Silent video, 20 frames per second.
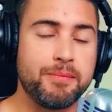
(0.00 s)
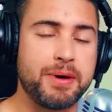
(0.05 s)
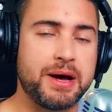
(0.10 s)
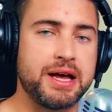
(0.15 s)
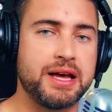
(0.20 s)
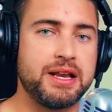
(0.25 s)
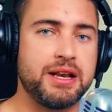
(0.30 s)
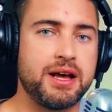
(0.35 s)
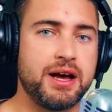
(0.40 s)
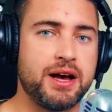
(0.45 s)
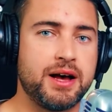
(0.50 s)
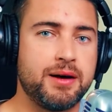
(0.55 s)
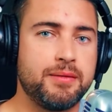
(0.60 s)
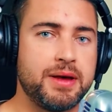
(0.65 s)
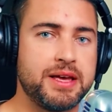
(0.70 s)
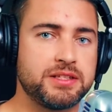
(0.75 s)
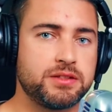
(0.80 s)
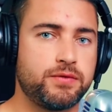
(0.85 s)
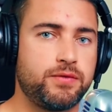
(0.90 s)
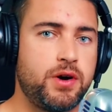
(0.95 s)
But
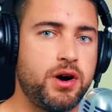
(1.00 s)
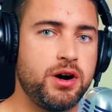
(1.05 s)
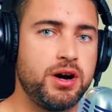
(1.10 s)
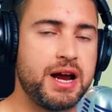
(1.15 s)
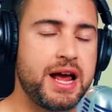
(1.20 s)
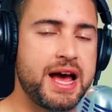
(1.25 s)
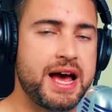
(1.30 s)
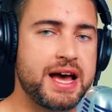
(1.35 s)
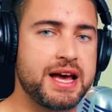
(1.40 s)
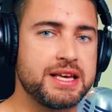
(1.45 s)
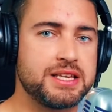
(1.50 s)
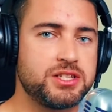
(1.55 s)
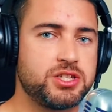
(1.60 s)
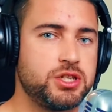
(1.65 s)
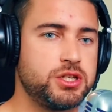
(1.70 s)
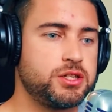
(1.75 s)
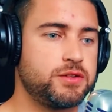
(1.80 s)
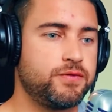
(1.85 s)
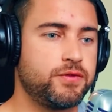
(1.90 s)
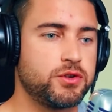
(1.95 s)
as far as
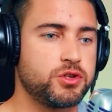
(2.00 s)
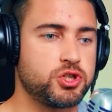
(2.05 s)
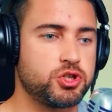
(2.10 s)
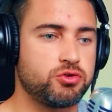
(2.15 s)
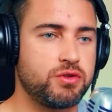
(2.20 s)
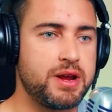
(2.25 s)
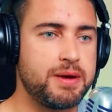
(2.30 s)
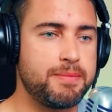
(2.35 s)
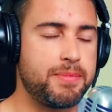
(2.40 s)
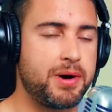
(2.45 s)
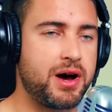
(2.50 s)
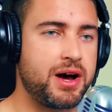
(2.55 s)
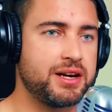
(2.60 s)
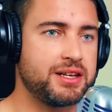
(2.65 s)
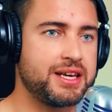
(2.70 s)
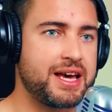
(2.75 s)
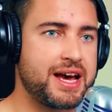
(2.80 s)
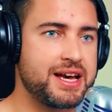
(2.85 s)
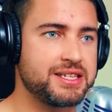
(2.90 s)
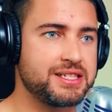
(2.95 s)
just for straight
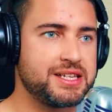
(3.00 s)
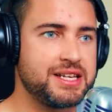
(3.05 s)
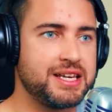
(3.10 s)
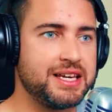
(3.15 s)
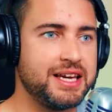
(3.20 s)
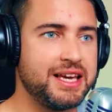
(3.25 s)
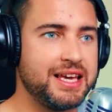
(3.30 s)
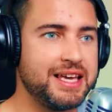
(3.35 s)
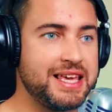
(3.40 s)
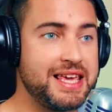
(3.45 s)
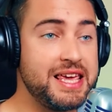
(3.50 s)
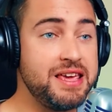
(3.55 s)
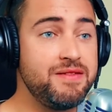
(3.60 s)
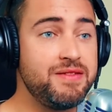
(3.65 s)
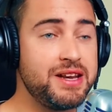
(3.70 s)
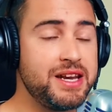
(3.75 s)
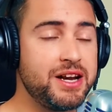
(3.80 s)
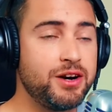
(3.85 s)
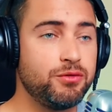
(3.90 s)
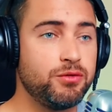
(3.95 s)
podcasting,
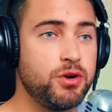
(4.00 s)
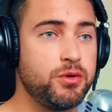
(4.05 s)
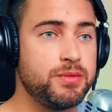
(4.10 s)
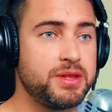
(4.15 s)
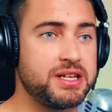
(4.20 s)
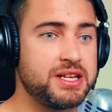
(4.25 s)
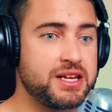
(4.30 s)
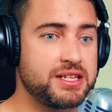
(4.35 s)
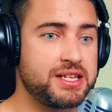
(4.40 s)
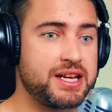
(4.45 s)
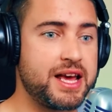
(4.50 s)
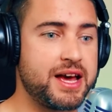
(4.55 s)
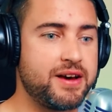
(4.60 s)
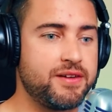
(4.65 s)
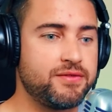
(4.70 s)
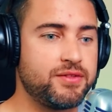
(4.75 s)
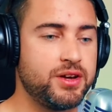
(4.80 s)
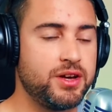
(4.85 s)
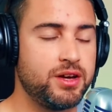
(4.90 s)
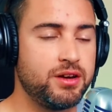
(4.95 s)
even in a room that doesn't
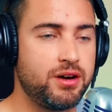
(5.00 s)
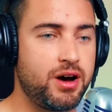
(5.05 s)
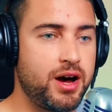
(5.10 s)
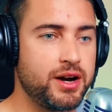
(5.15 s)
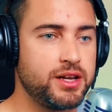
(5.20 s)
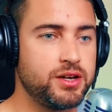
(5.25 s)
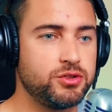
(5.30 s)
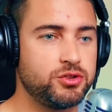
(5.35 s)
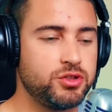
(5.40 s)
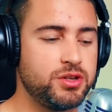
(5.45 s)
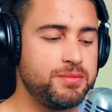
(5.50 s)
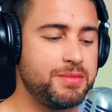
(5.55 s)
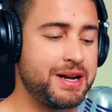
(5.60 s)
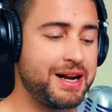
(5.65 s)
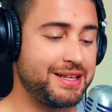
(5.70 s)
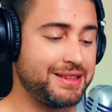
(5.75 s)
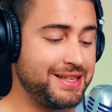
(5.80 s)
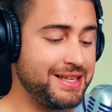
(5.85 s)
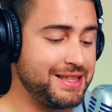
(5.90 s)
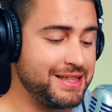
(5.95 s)
have audio
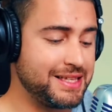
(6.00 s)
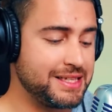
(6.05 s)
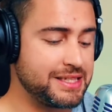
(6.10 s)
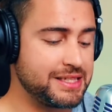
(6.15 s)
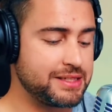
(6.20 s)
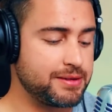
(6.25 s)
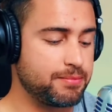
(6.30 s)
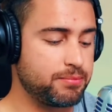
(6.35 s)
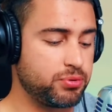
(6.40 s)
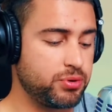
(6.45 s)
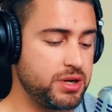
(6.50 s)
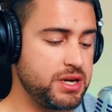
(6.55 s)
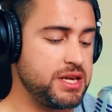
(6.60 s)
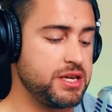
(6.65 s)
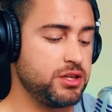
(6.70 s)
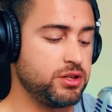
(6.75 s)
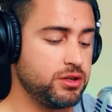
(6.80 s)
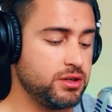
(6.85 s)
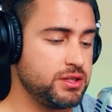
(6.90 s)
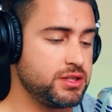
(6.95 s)
treatment, I think this is a
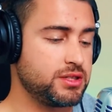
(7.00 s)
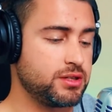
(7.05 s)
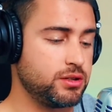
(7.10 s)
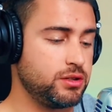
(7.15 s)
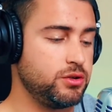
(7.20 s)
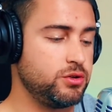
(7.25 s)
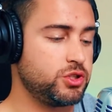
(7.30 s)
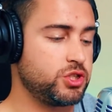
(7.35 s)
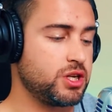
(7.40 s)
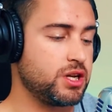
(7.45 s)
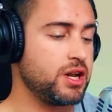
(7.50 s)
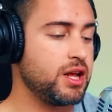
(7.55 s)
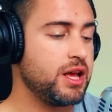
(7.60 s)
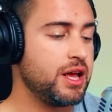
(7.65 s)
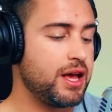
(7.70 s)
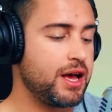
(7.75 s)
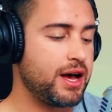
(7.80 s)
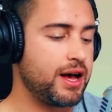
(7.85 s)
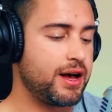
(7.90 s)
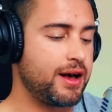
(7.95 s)
pretty good solution.
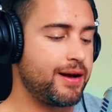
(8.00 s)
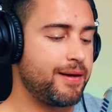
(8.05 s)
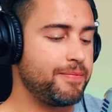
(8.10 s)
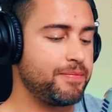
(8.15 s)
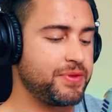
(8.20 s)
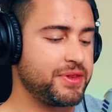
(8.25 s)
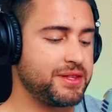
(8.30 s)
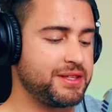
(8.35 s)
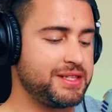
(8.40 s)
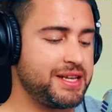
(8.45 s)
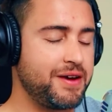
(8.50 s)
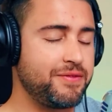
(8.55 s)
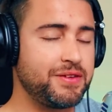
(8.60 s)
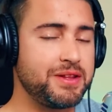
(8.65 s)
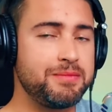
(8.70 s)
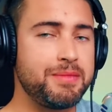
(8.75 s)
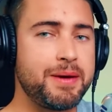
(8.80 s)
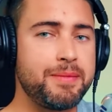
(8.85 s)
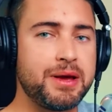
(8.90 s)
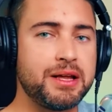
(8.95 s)

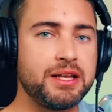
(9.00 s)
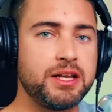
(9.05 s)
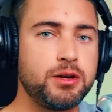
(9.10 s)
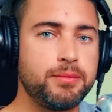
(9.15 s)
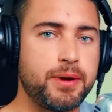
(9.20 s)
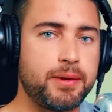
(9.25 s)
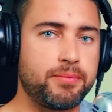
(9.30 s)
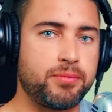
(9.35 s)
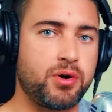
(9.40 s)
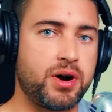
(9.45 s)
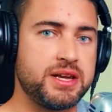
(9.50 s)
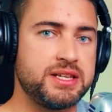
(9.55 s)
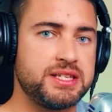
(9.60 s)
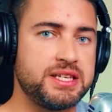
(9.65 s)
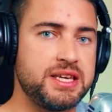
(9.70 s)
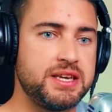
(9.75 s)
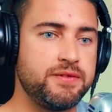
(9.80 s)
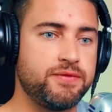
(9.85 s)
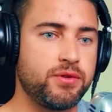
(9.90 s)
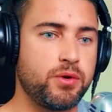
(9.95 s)
Definitely maybe a little bit
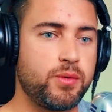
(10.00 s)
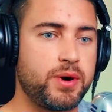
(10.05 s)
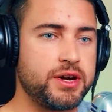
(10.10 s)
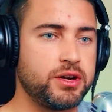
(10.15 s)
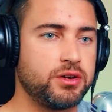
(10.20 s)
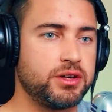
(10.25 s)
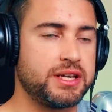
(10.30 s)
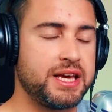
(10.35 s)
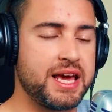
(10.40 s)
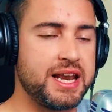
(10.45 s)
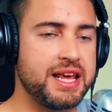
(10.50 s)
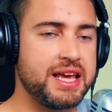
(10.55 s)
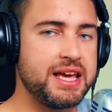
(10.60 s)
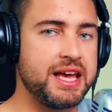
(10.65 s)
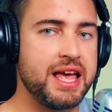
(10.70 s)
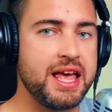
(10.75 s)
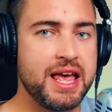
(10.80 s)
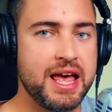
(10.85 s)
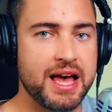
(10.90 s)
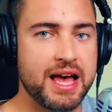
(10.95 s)
pricey for what you're getting,